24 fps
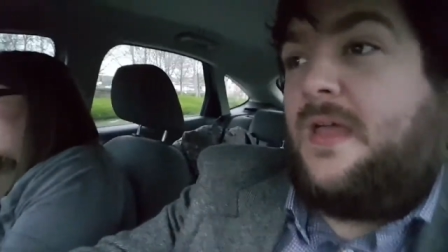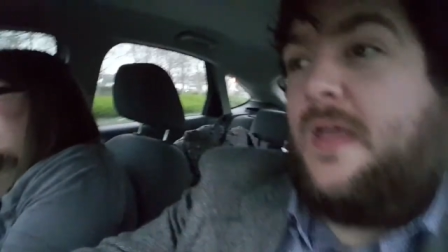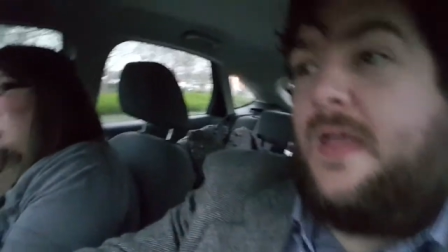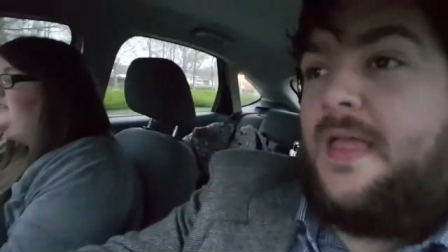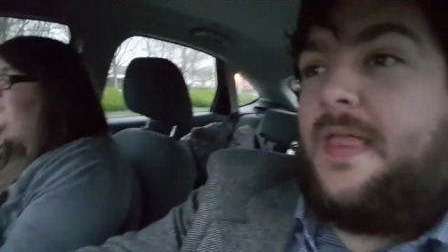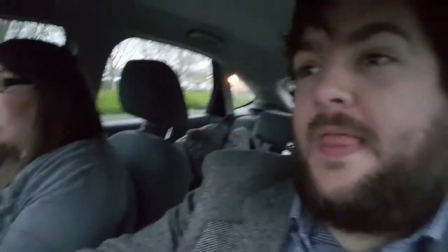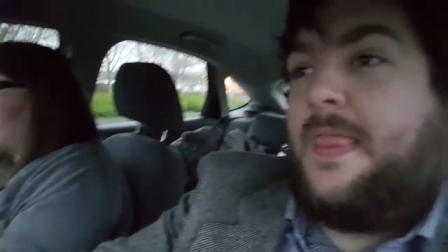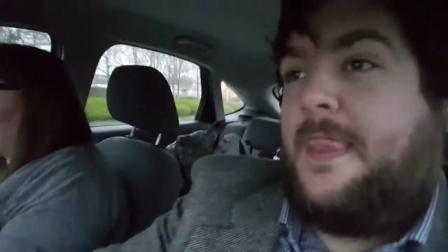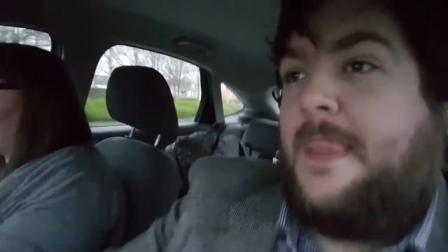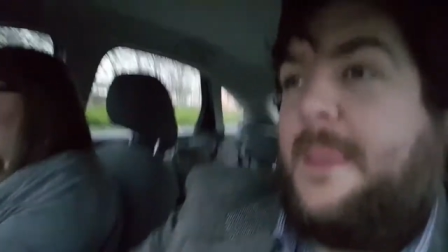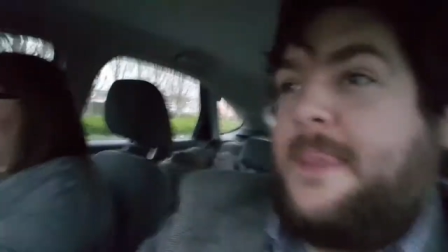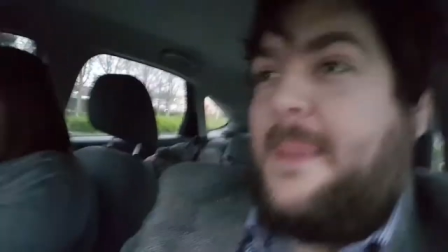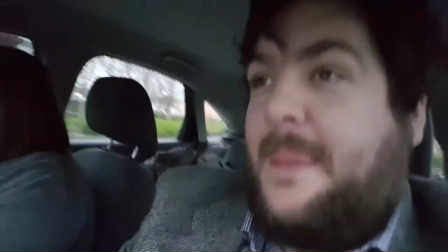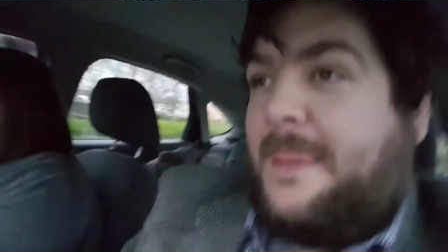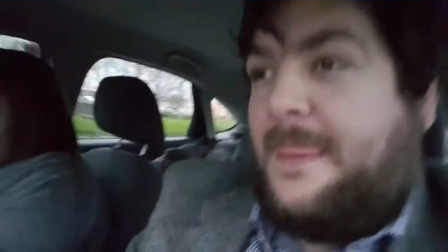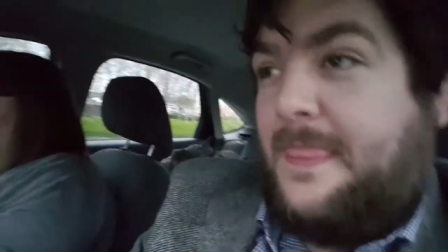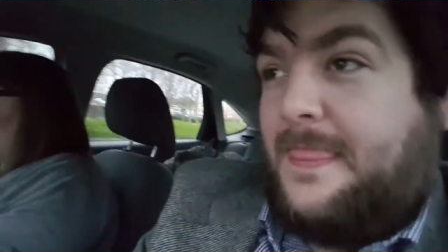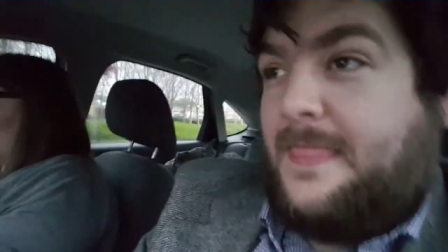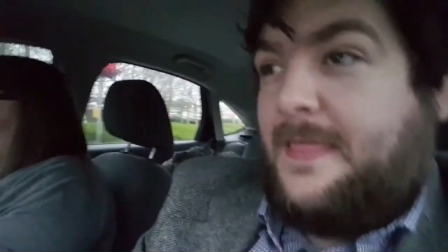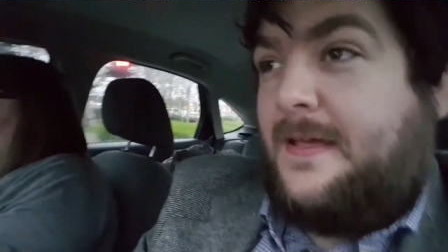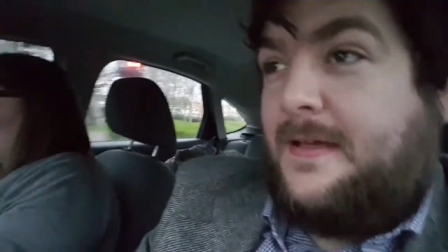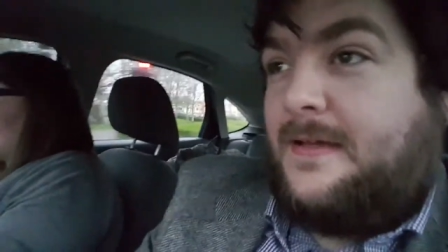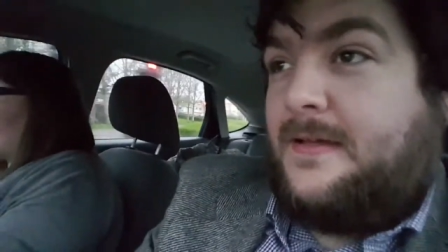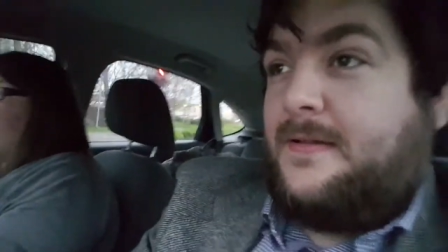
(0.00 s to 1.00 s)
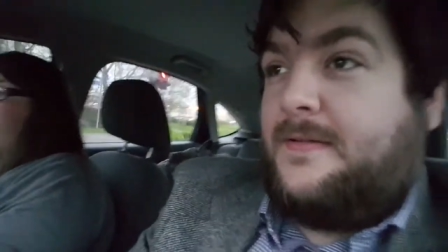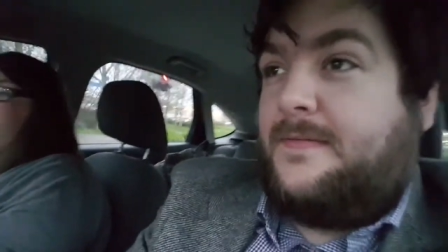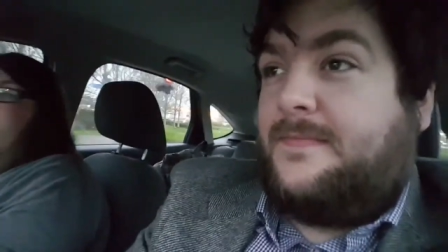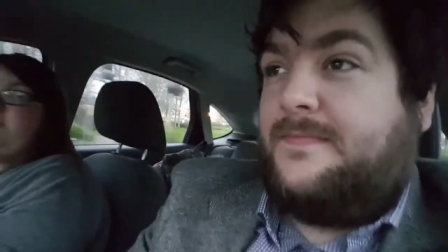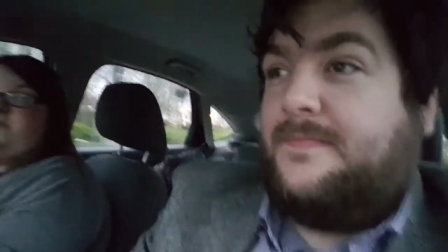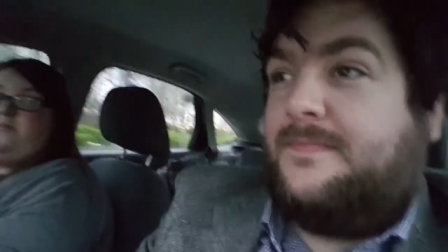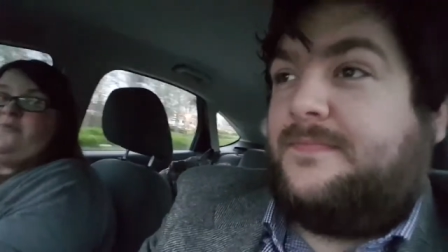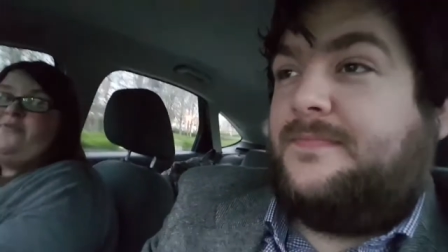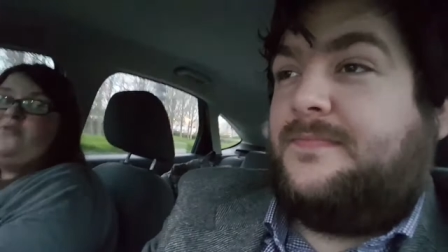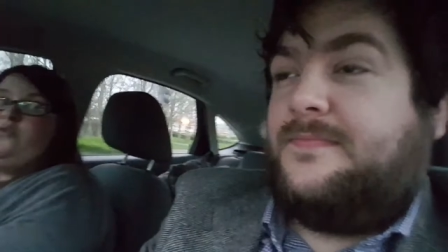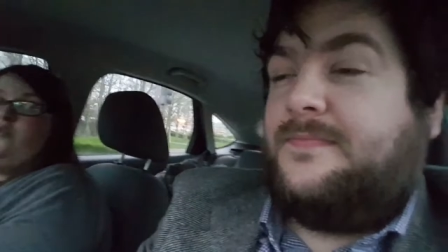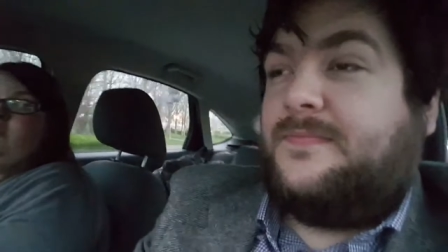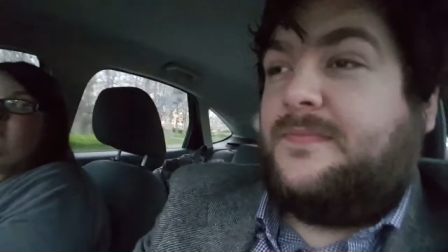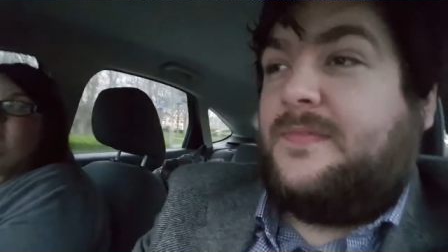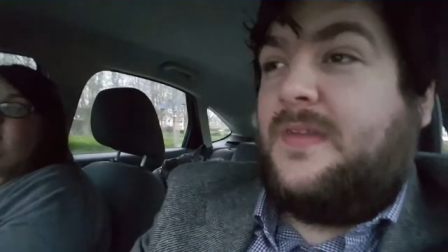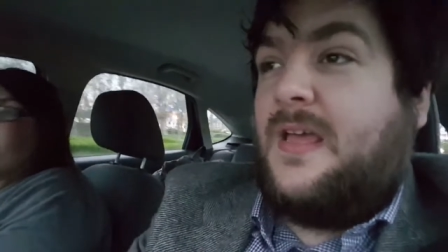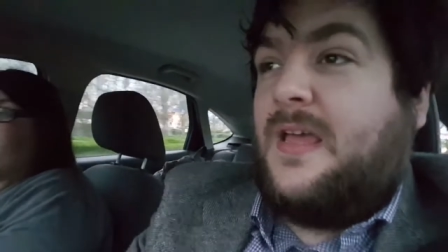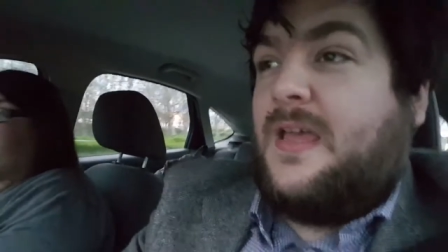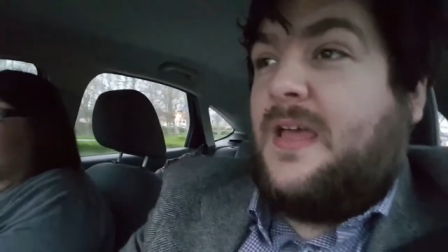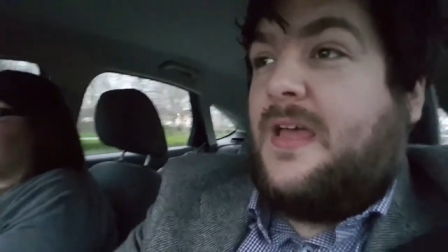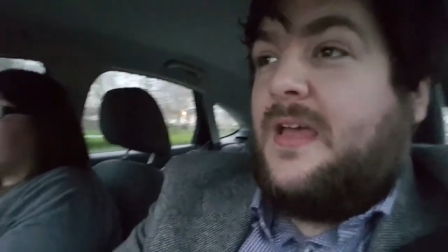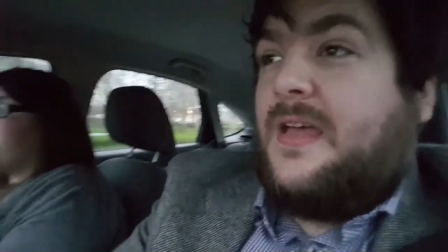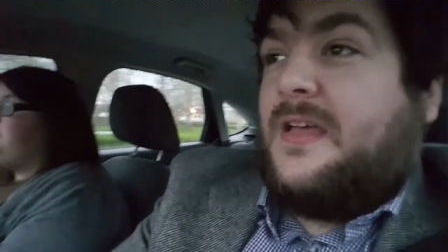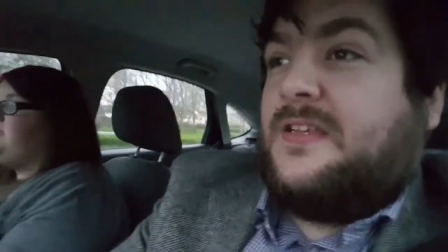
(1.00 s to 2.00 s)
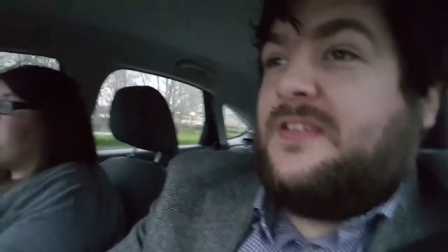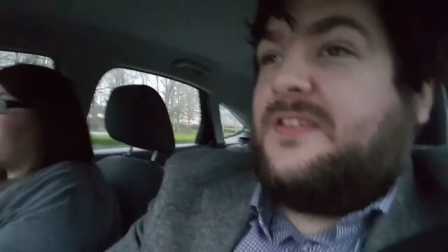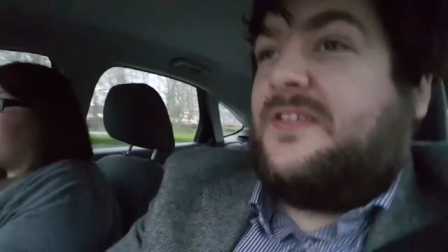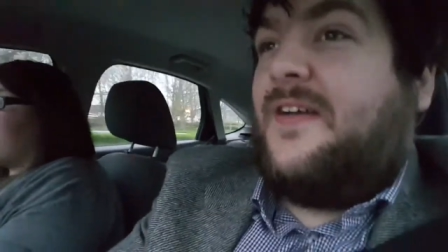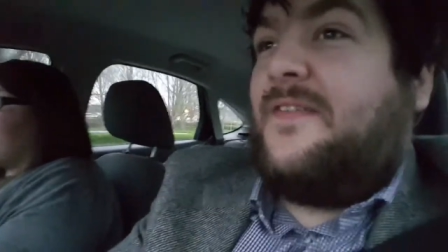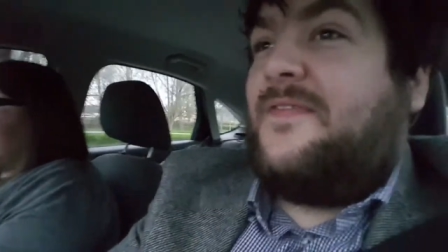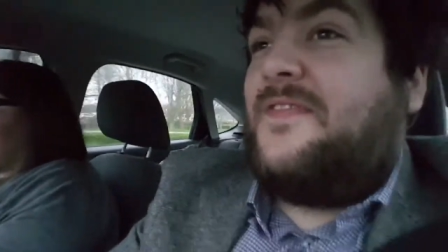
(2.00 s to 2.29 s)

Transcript: in 2007, just before Christmas. So